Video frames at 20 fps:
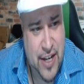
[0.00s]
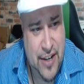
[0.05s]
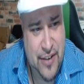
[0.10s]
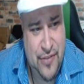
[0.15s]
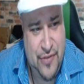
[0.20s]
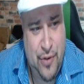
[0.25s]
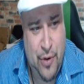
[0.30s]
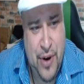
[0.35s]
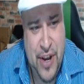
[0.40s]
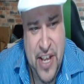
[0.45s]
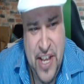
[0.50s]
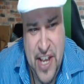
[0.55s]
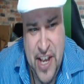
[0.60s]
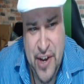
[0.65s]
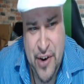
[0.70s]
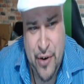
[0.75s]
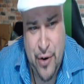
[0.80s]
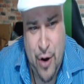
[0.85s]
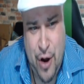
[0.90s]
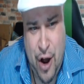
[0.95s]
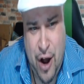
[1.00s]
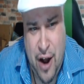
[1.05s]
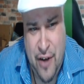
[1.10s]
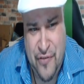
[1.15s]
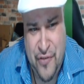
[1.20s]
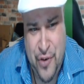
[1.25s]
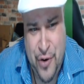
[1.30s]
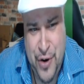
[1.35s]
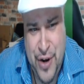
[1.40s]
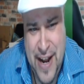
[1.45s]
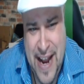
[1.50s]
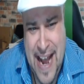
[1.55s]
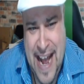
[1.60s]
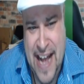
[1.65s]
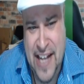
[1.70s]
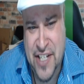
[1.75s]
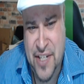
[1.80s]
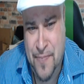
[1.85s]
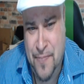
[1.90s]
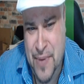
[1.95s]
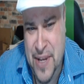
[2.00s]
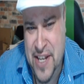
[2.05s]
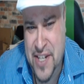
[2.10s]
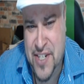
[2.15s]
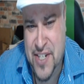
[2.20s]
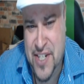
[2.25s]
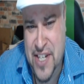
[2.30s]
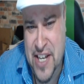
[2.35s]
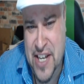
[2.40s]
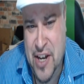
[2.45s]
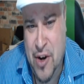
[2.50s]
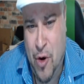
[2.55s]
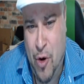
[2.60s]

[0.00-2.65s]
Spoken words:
for a year offered as BC